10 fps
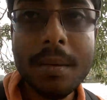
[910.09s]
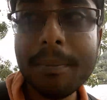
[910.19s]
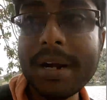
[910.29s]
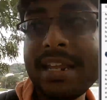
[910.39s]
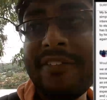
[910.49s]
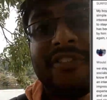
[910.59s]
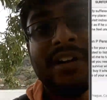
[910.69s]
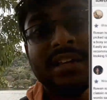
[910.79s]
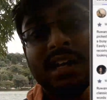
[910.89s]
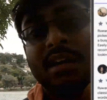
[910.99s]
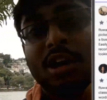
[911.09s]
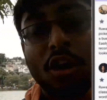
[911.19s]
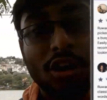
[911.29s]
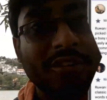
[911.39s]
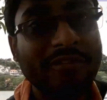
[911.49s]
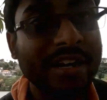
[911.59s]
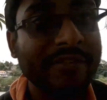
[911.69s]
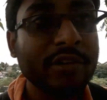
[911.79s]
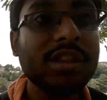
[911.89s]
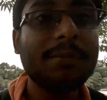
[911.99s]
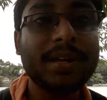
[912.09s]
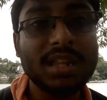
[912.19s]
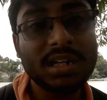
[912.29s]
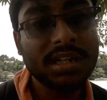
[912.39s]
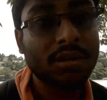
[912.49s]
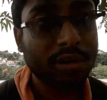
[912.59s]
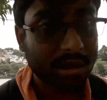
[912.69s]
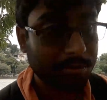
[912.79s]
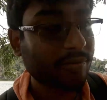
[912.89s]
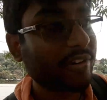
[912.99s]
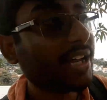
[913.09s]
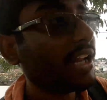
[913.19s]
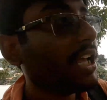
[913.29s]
But if there are a lot of reviews are present in a host profile,